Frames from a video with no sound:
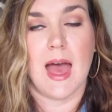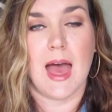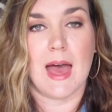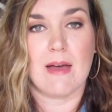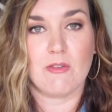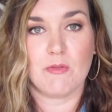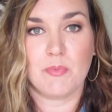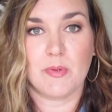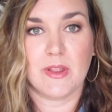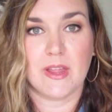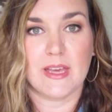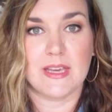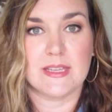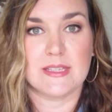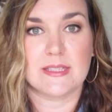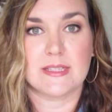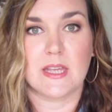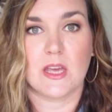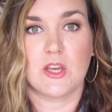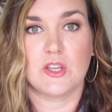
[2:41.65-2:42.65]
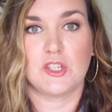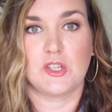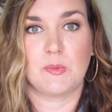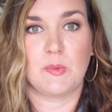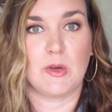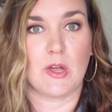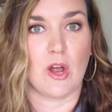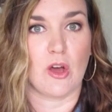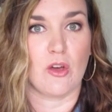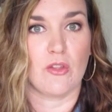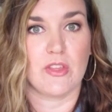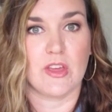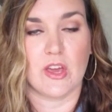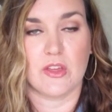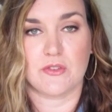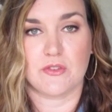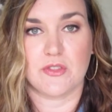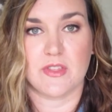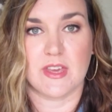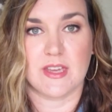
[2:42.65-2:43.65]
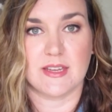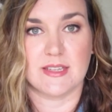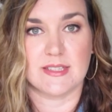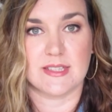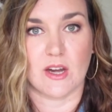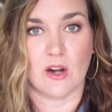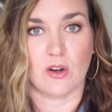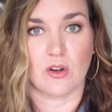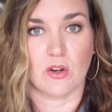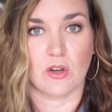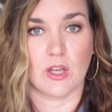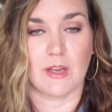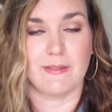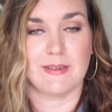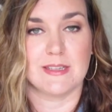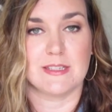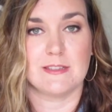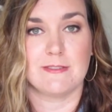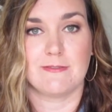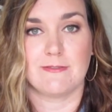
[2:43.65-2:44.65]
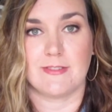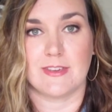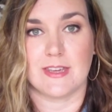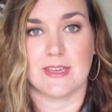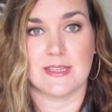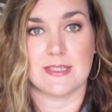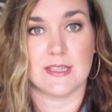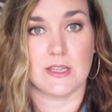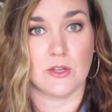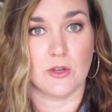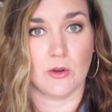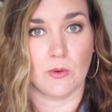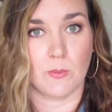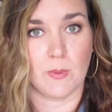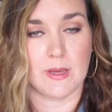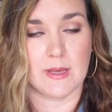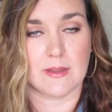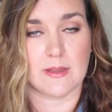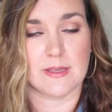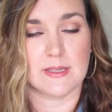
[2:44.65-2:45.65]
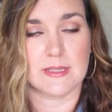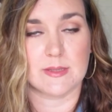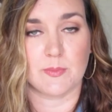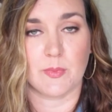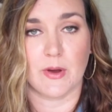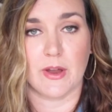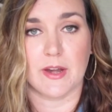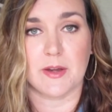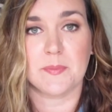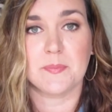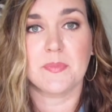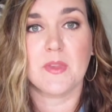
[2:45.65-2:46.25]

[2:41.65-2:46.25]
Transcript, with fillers: have a place to put all the other things that aren't going to fit in your weekly spread.